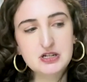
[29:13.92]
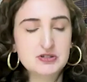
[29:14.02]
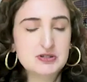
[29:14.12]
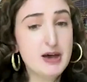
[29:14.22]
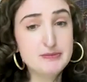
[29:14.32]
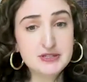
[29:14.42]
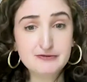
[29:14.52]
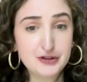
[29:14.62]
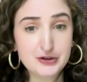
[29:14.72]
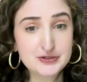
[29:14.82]
some ebbs and
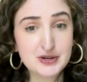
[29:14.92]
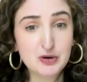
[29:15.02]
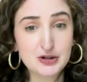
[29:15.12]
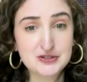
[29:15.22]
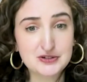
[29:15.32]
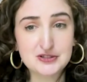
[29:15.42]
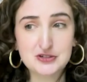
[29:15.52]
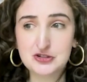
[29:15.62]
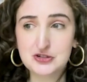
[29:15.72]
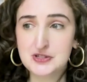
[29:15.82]
flows on where students
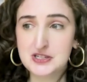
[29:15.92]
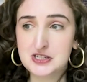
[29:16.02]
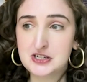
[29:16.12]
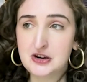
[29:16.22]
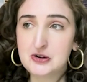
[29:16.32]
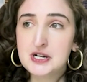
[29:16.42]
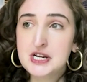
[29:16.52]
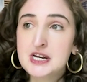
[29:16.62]
are choosing to go.